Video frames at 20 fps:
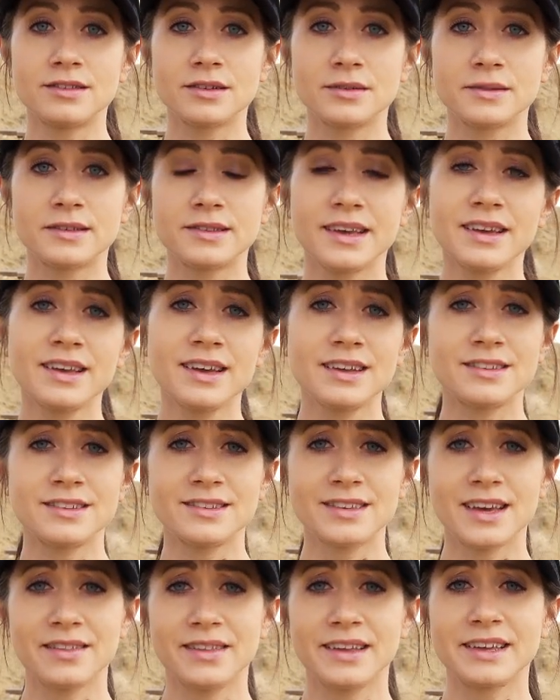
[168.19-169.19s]
so it's like I
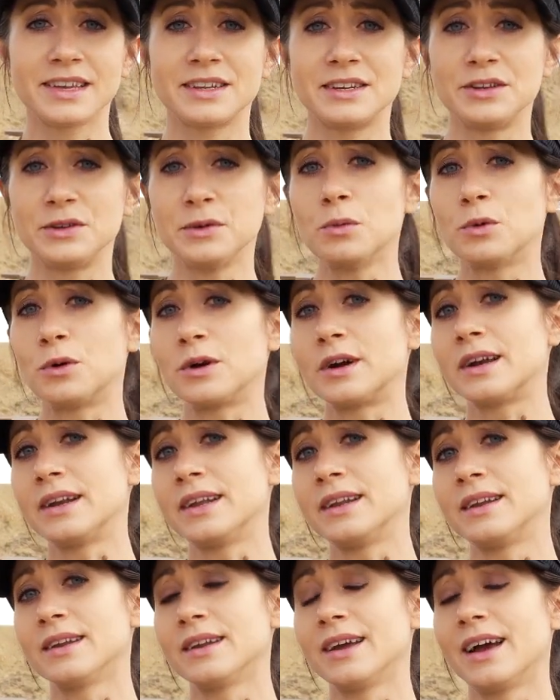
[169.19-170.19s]
just had like a newborn,
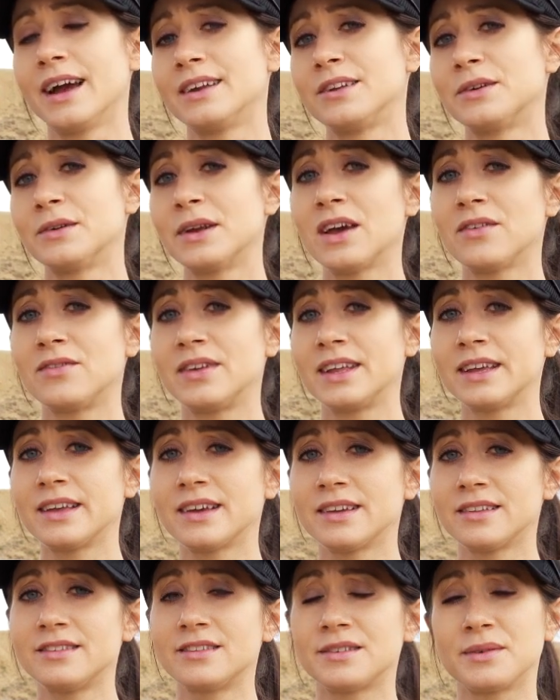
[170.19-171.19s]
and I don't have any
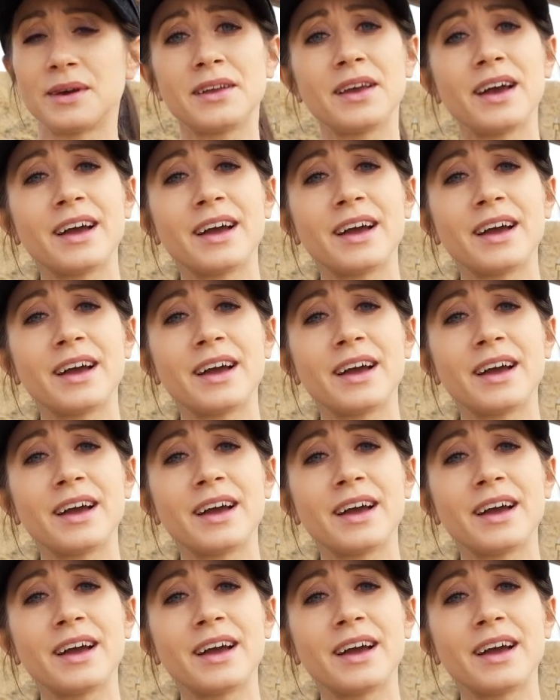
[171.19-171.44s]
kids, so I